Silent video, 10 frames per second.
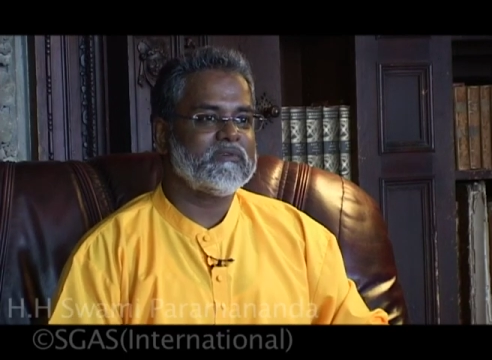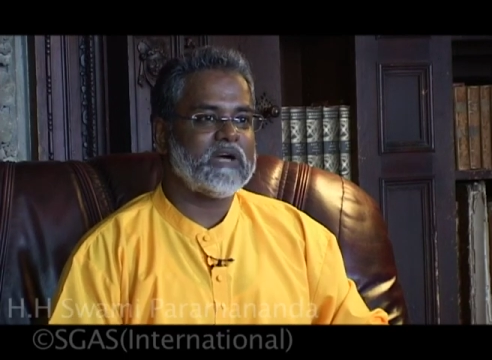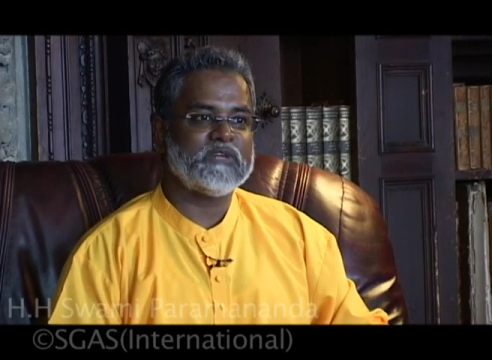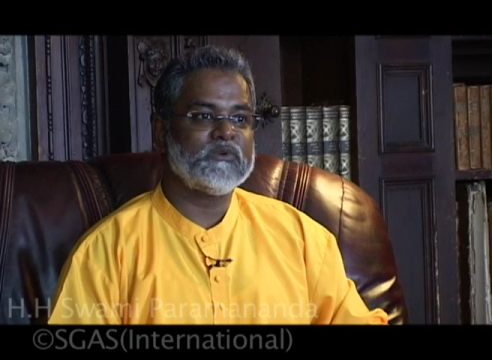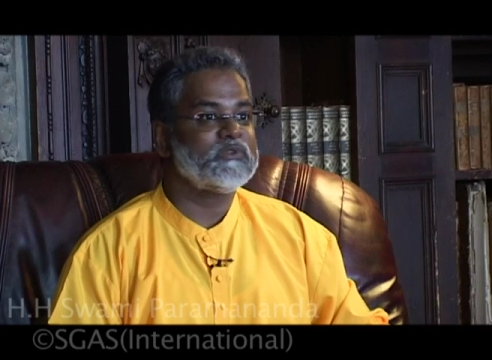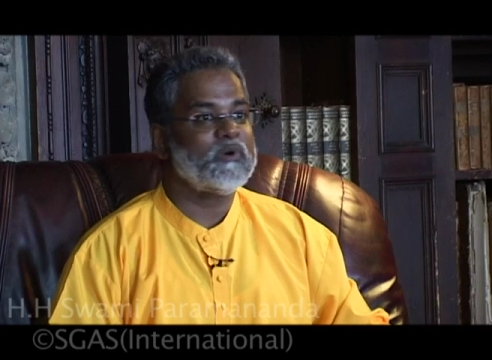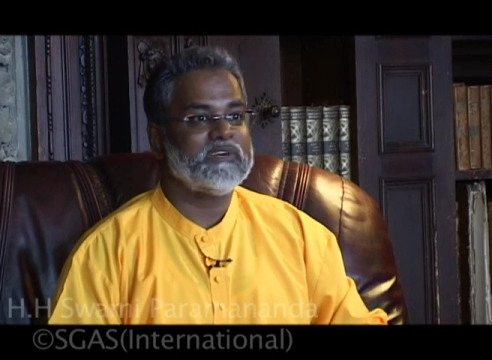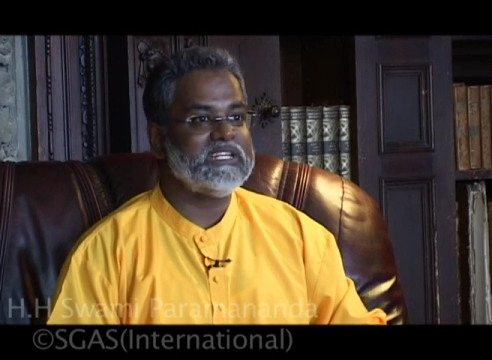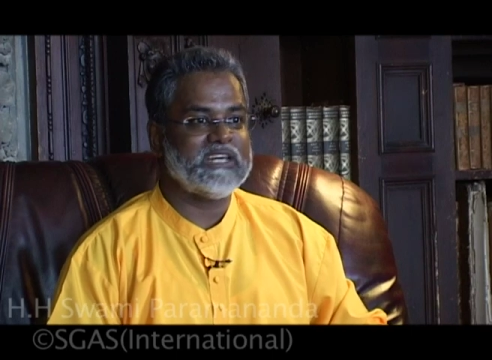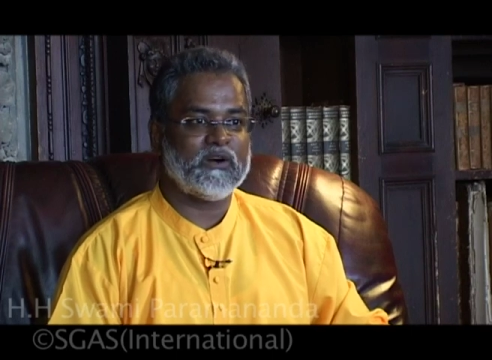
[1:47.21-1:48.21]
I don't know
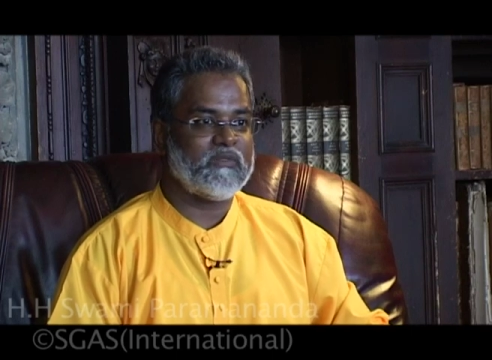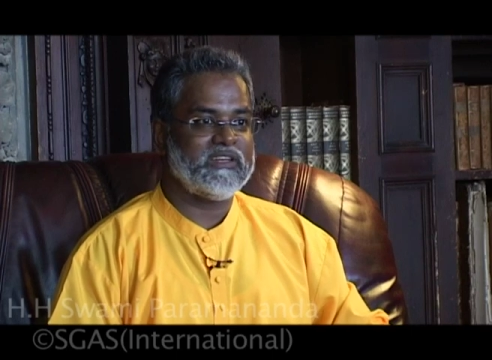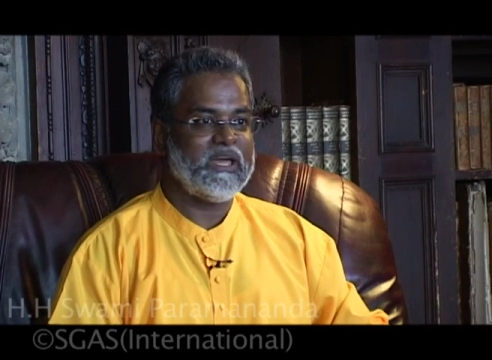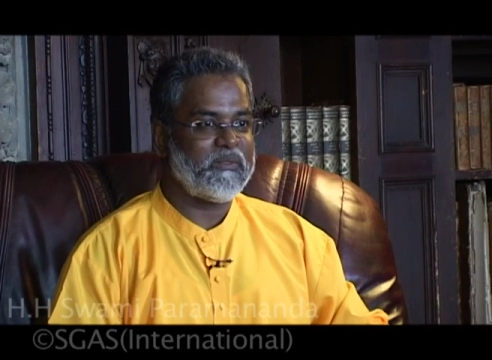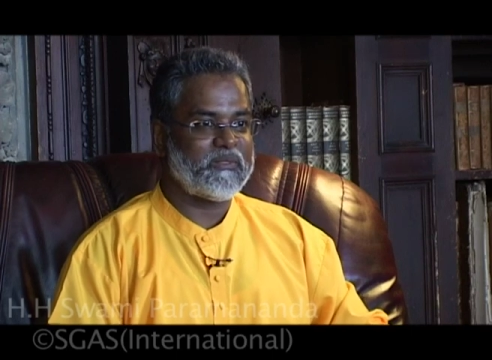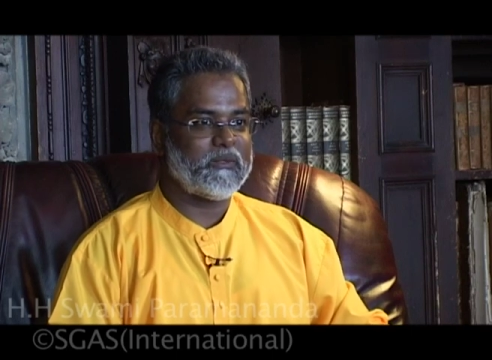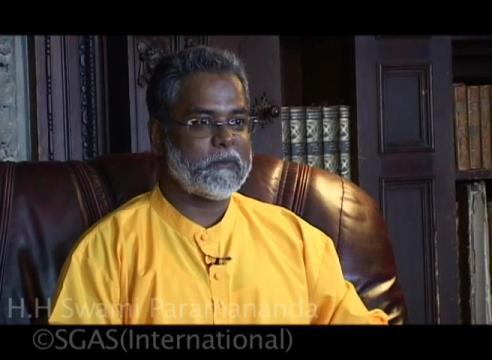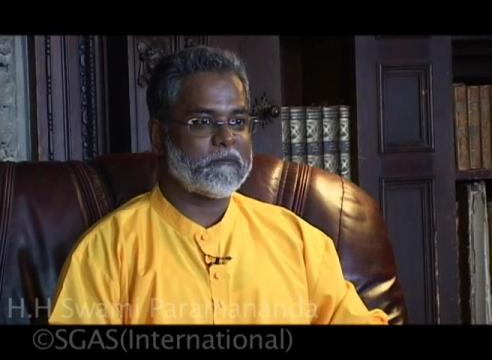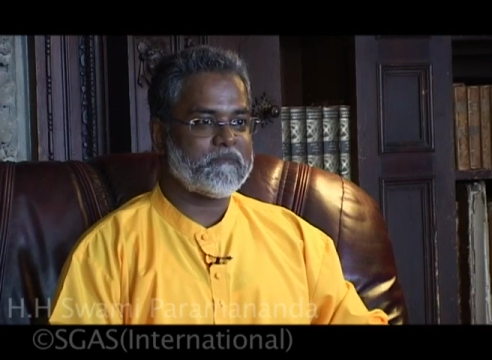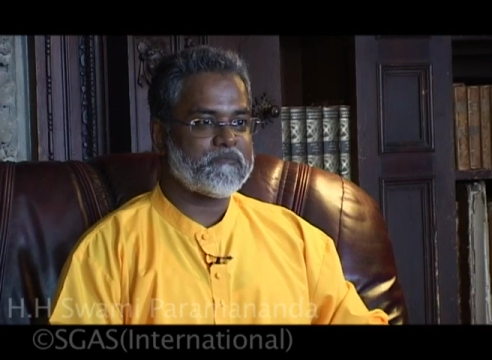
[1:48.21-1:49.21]
of any other death.
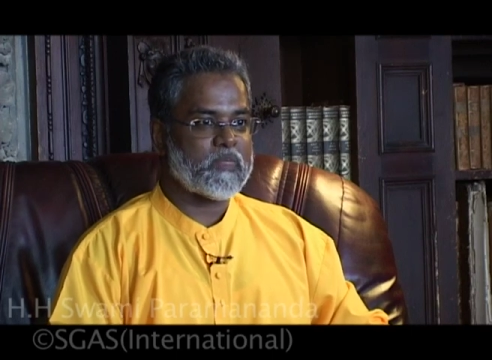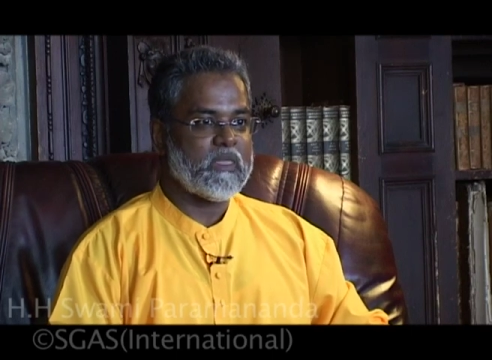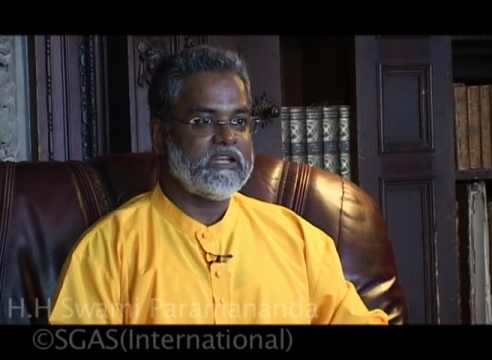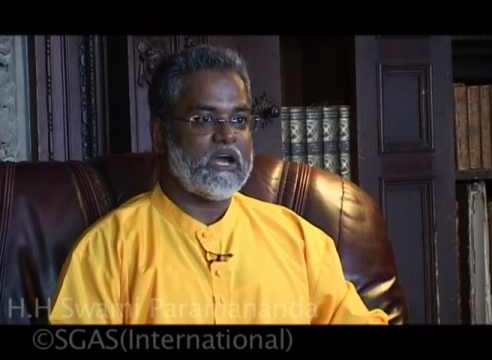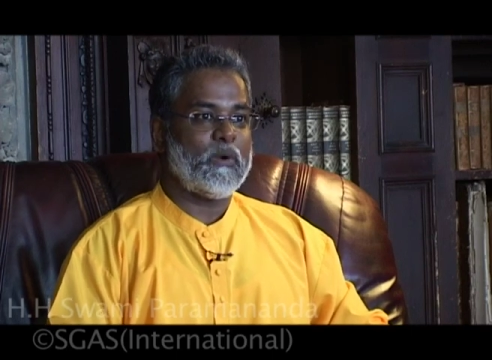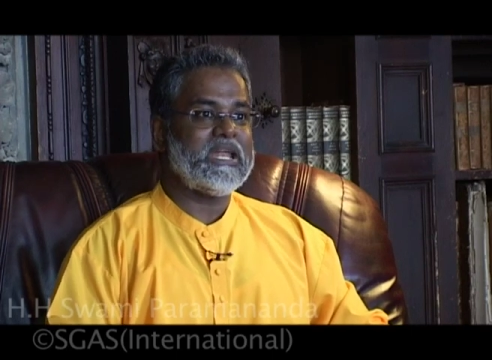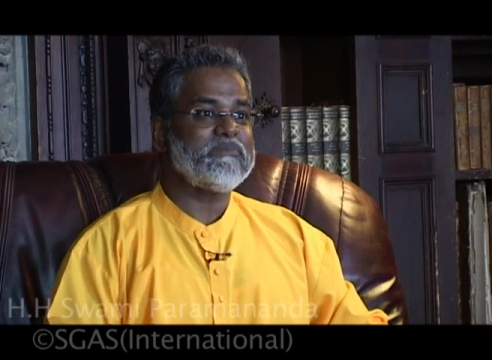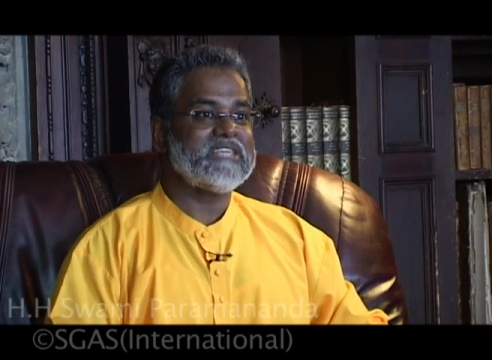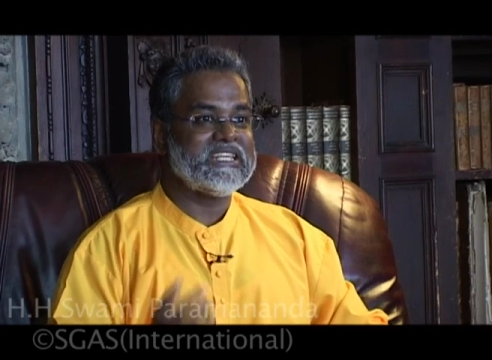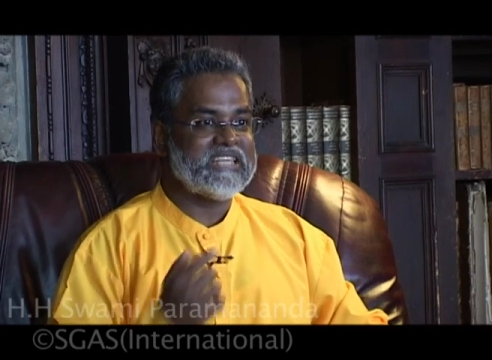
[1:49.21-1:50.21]
Now, when I'm
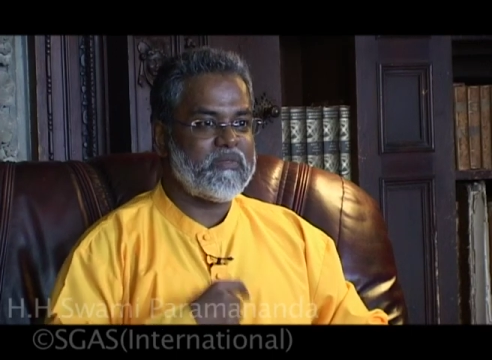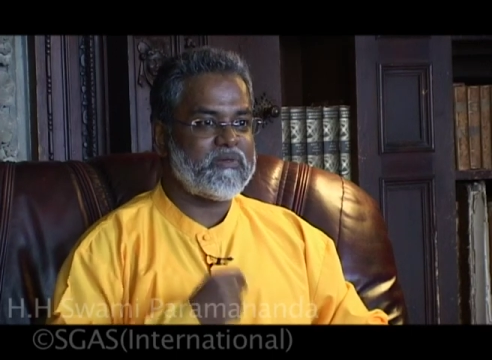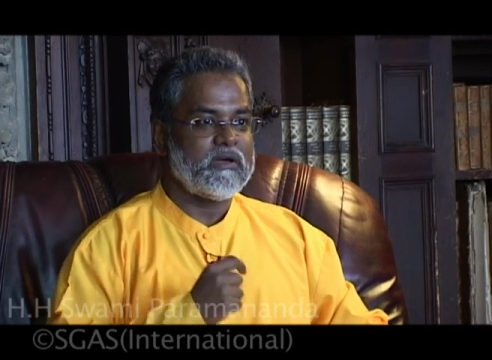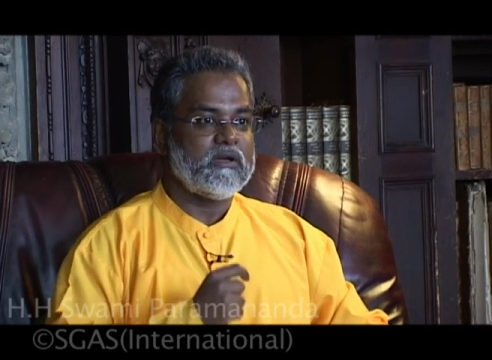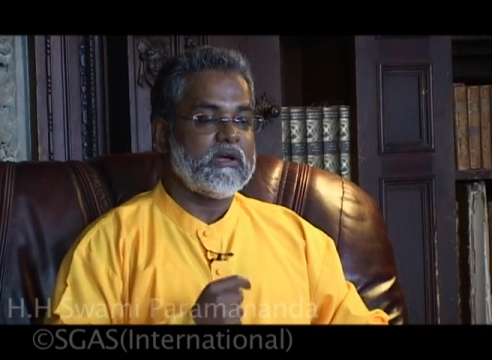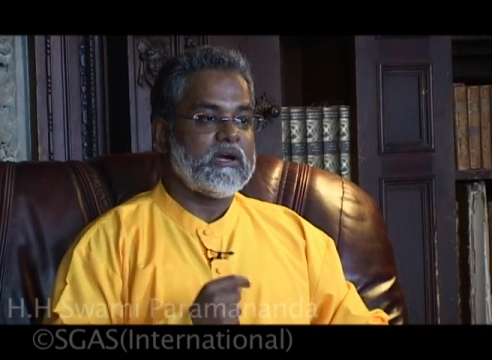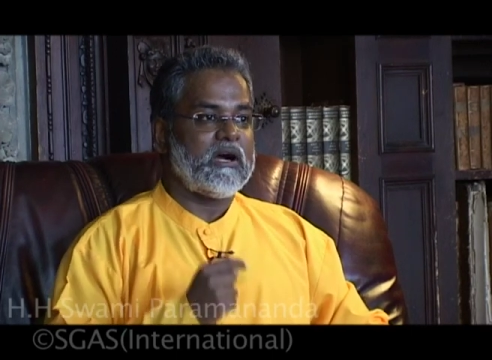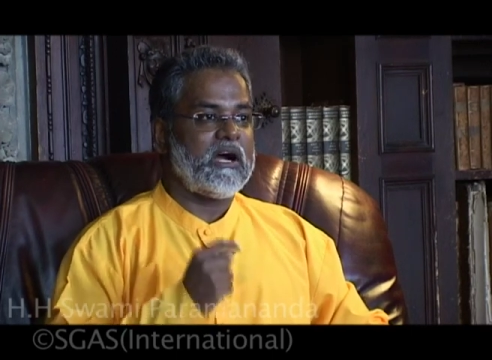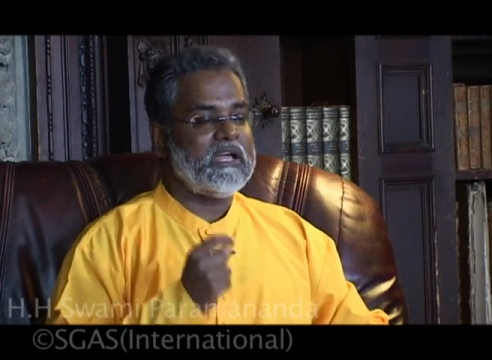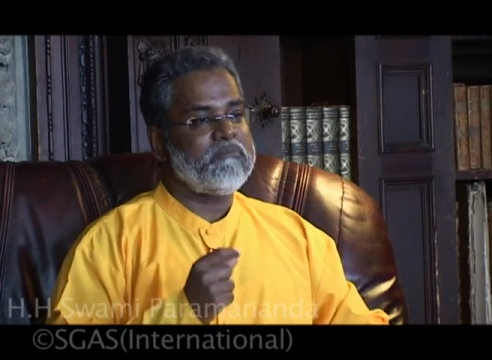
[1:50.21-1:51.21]
saying death,
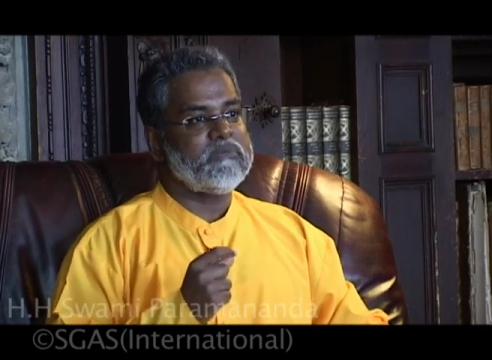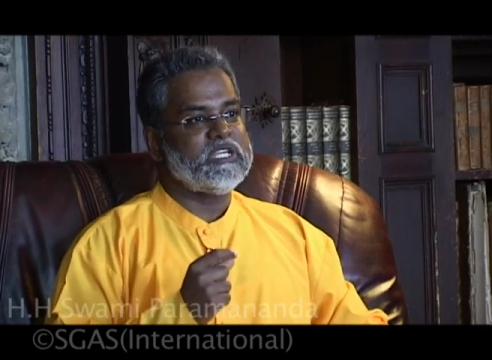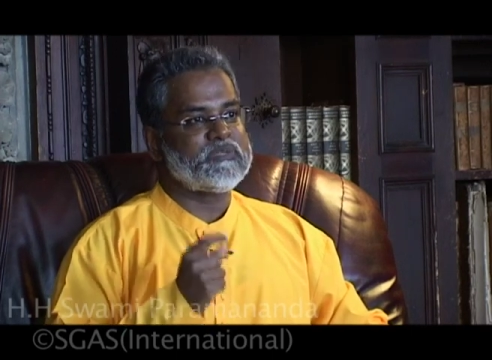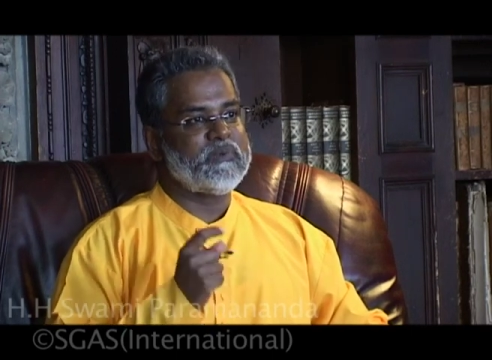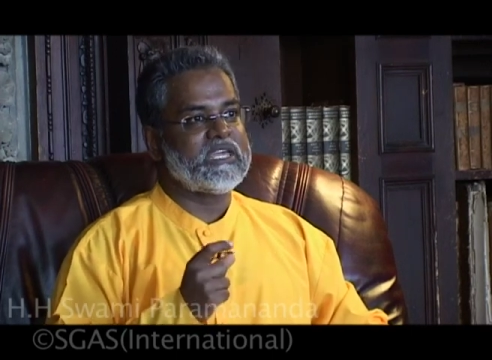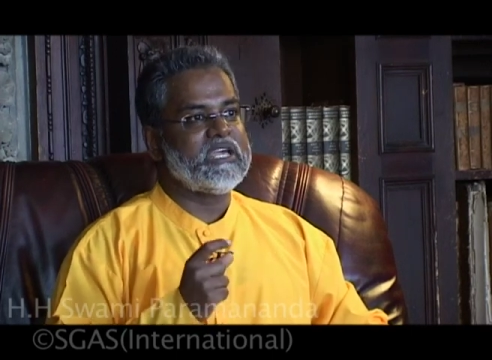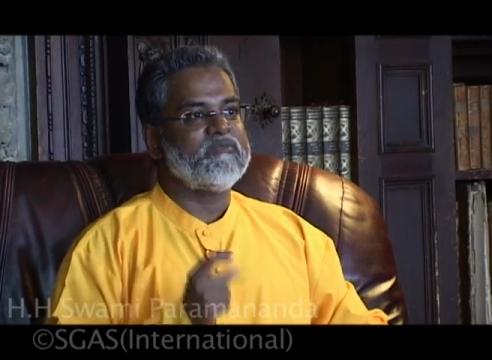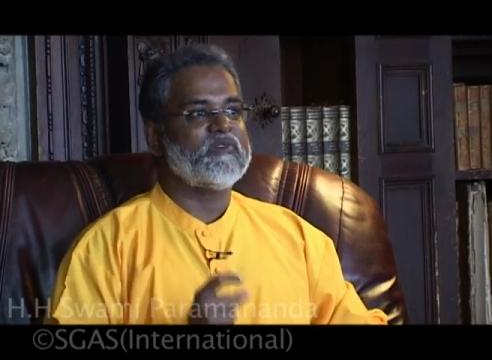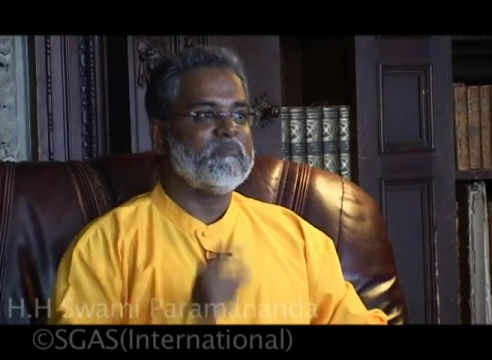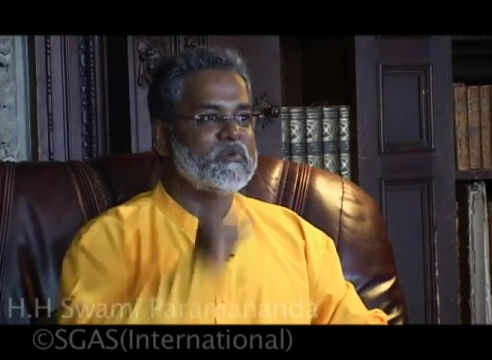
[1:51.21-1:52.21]
I'm speaking
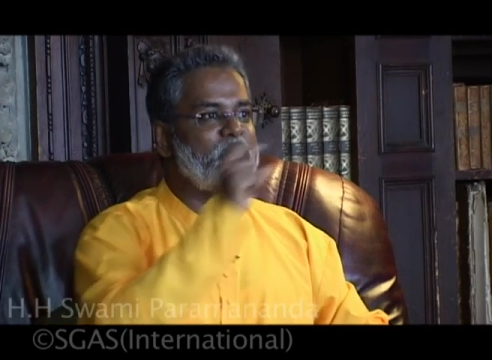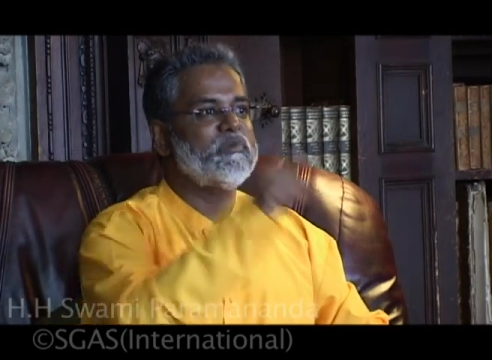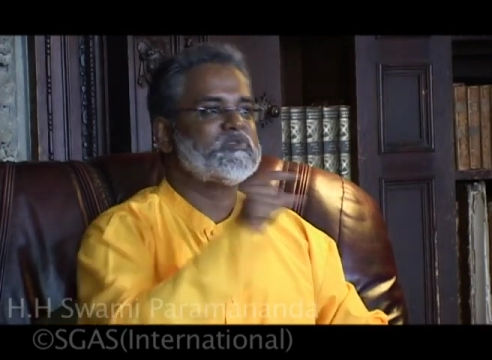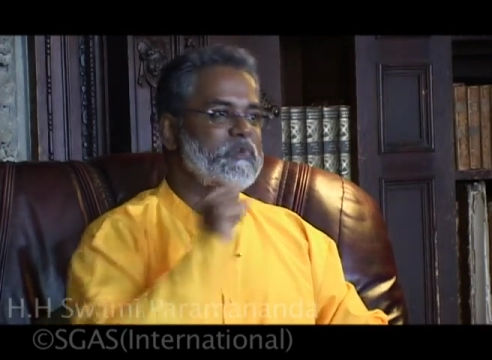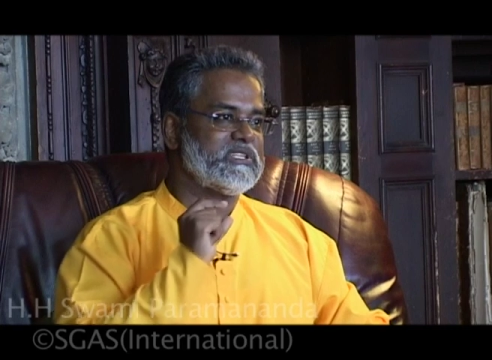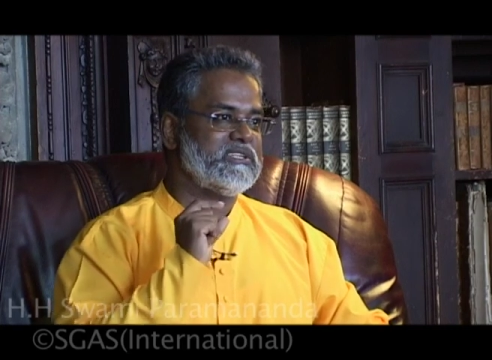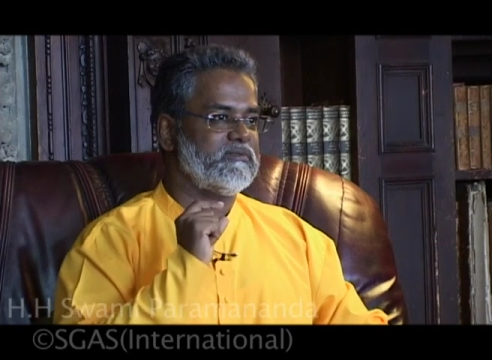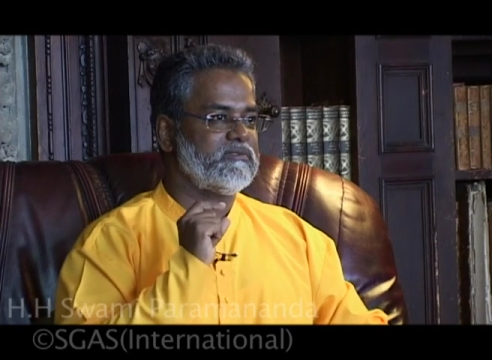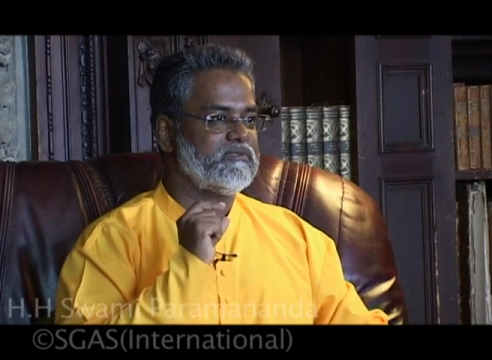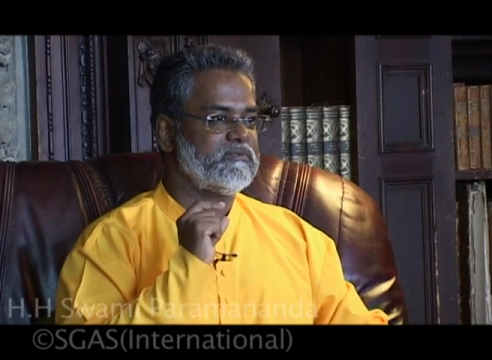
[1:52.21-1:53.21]
from your perspective,